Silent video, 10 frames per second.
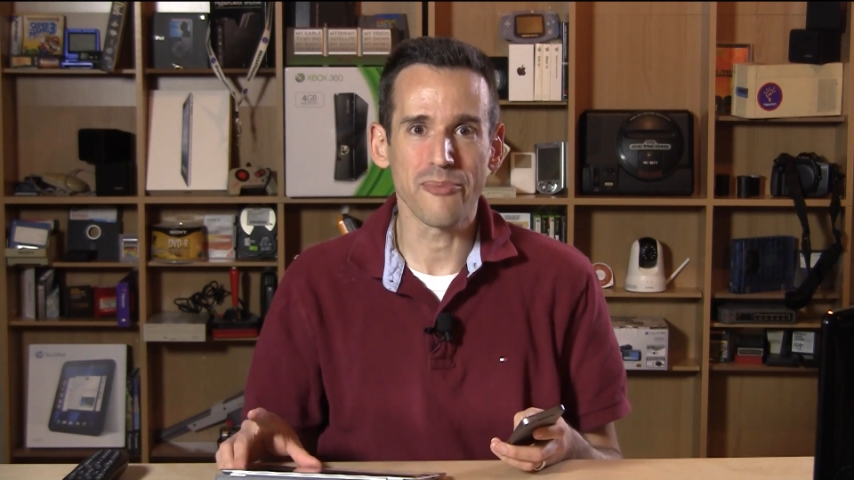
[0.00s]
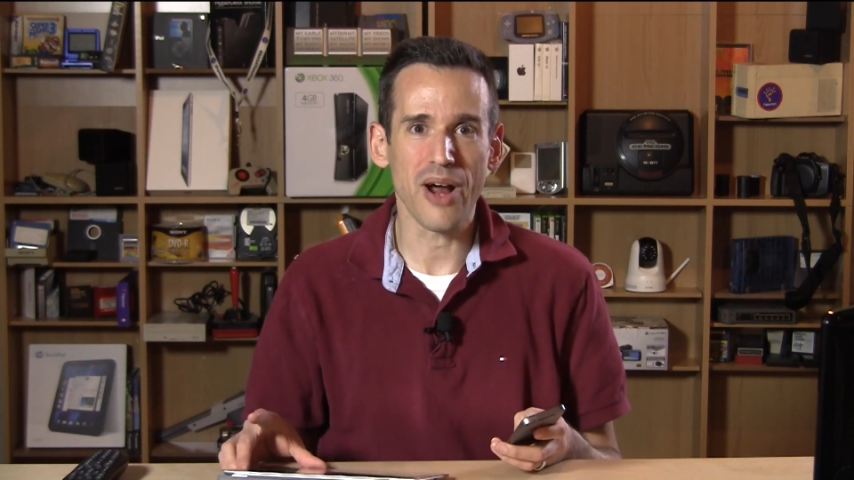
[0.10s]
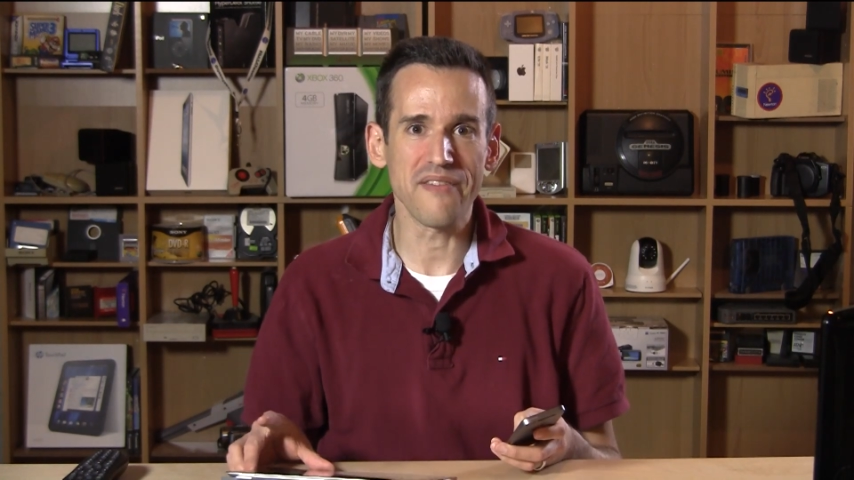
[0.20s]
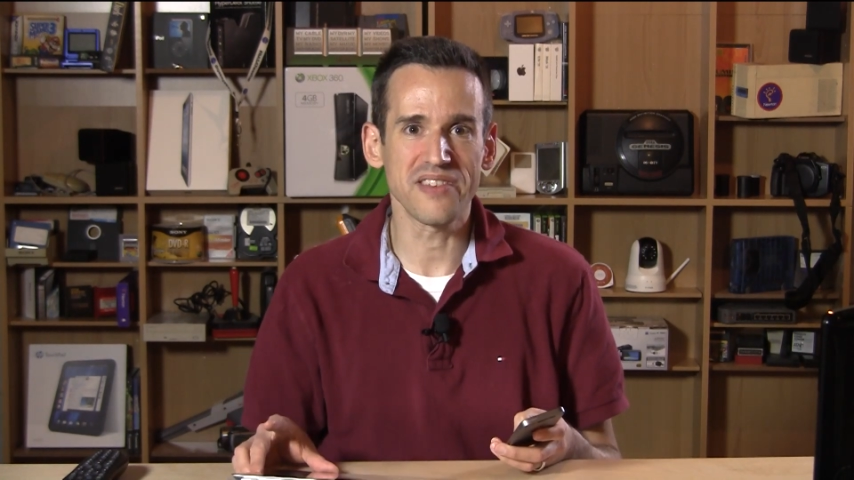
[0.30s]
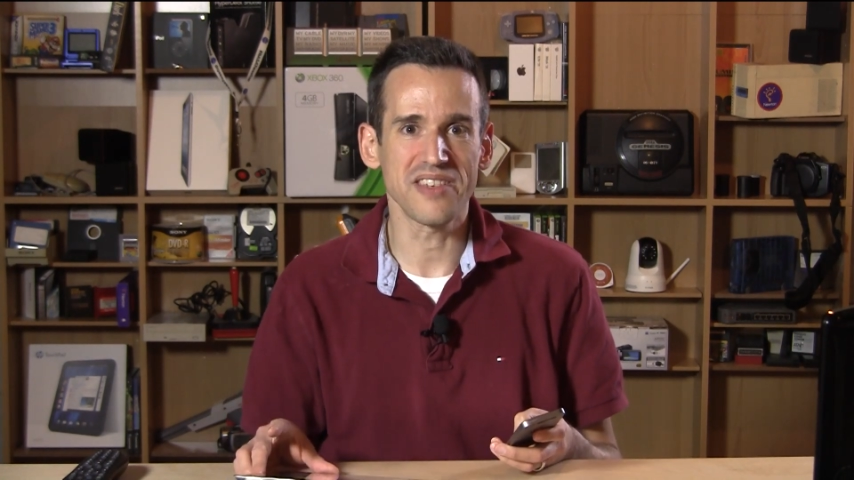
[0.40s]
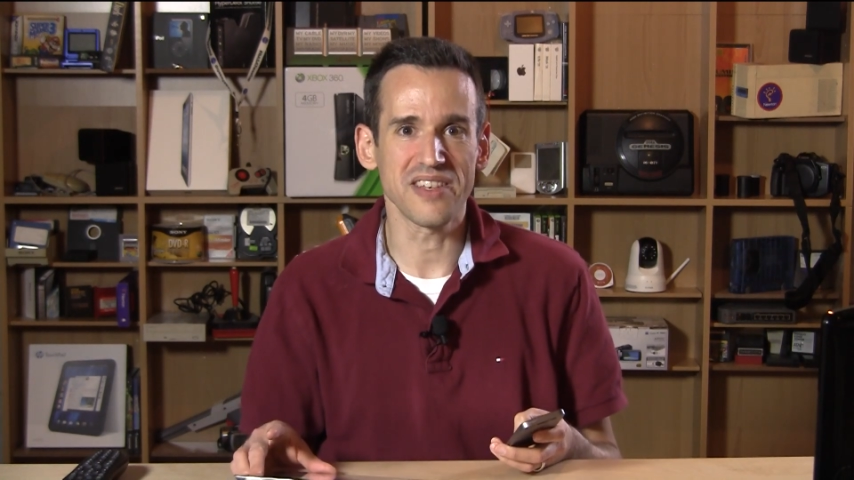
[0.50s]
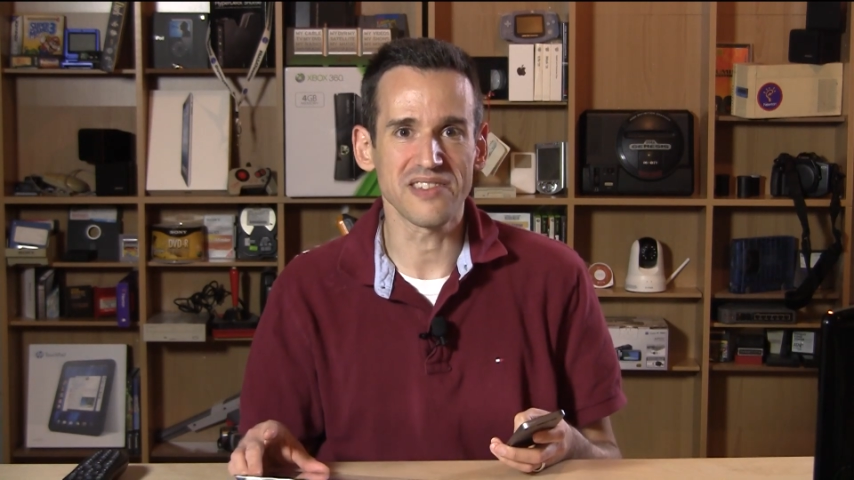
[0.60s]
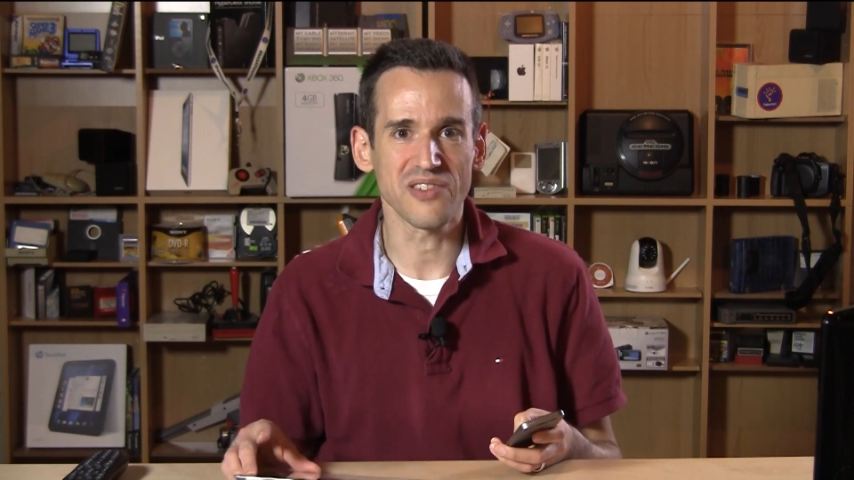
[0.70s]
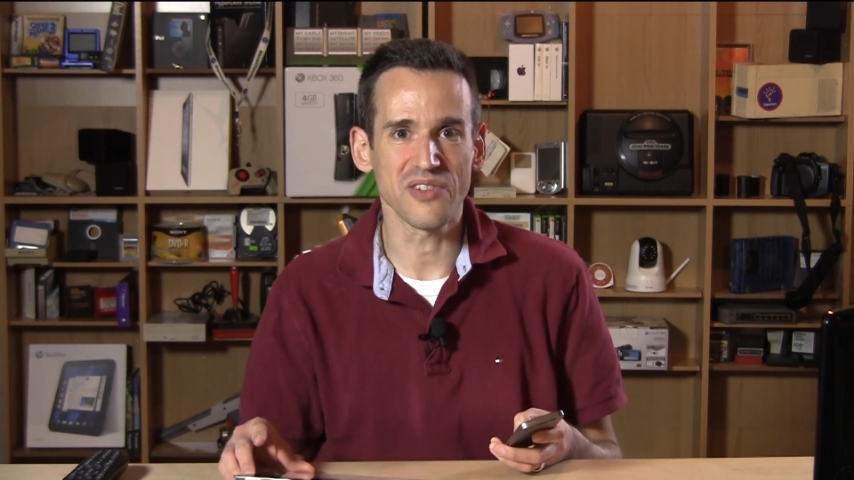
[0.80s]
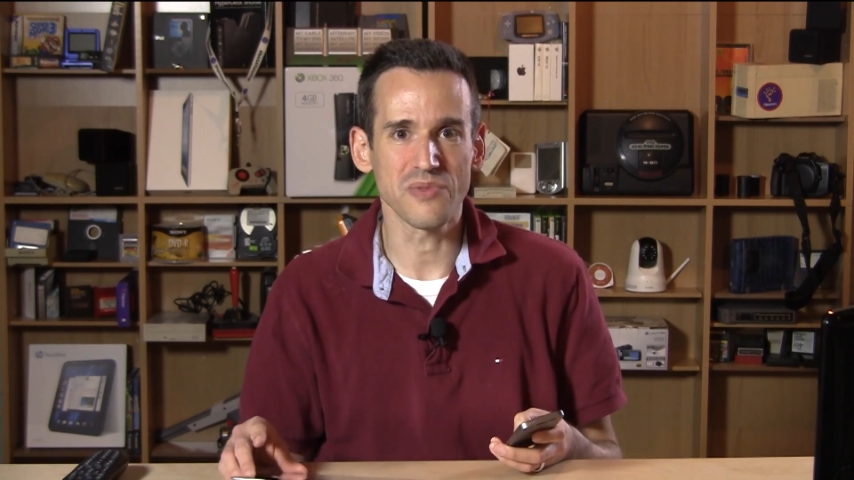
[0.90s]
privacy
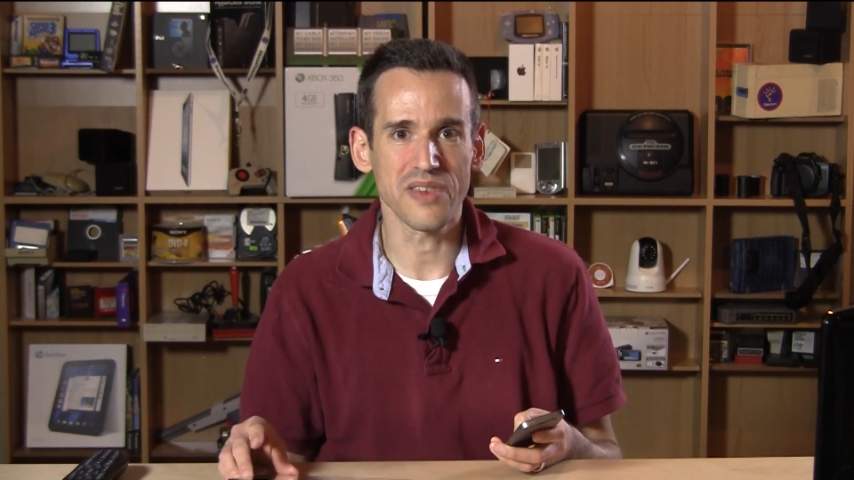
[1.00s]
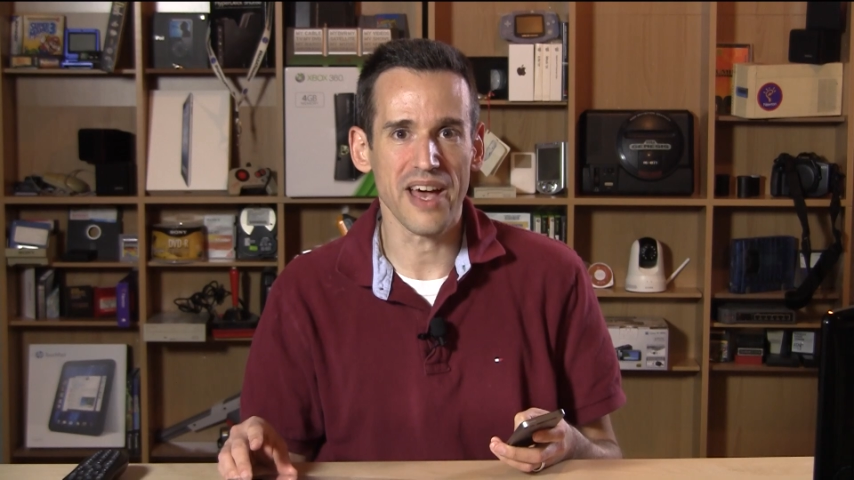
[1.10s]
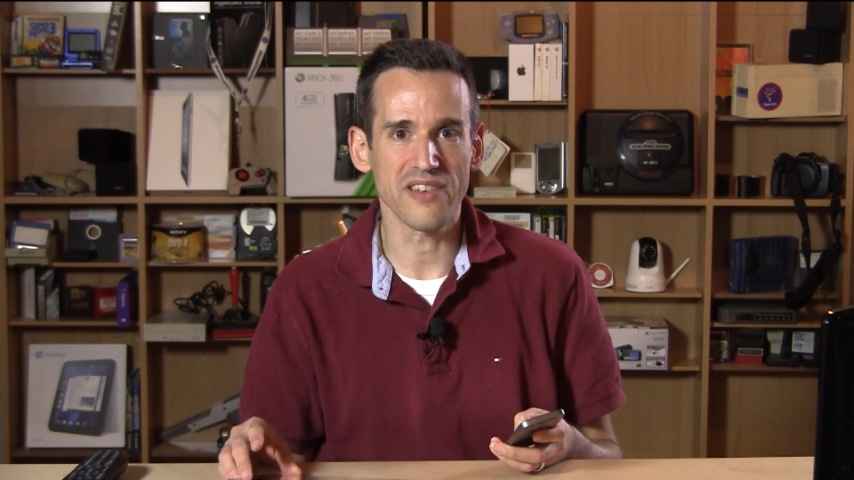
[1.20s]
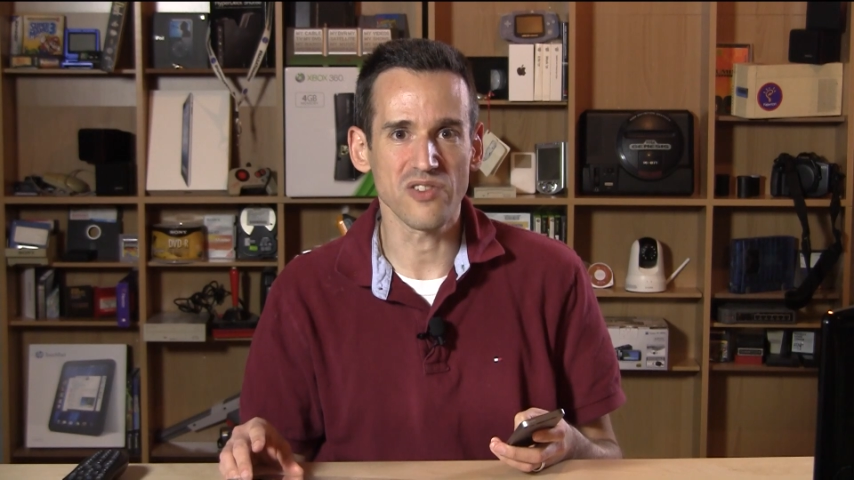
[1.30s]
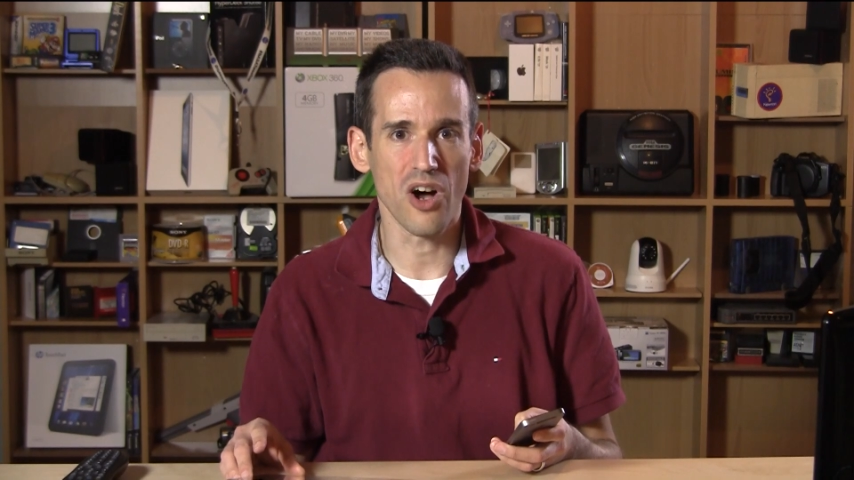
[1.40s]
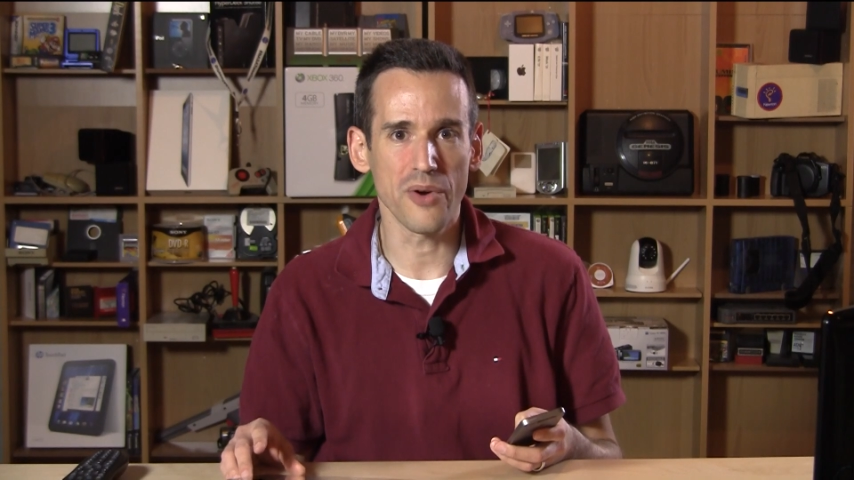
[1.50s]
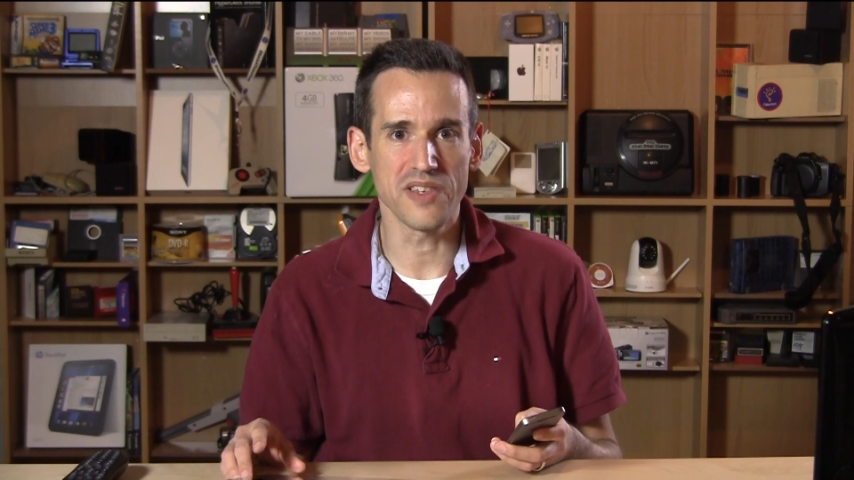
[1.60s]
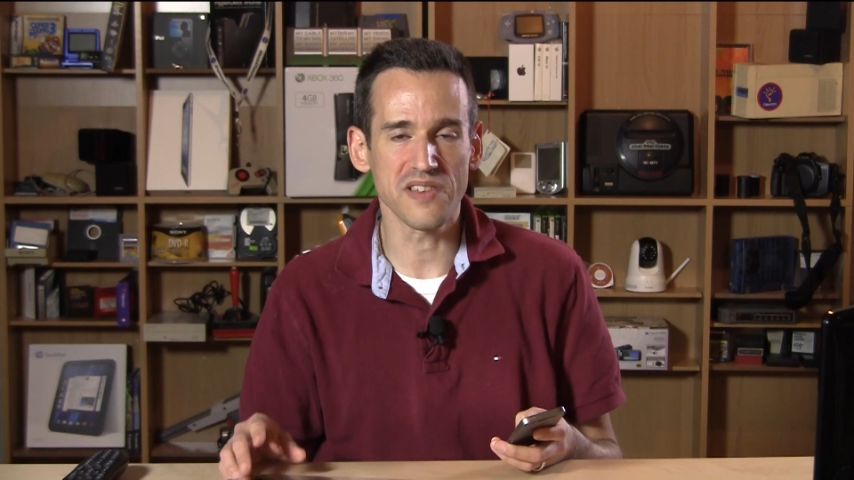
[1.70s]
concerns with that, as always.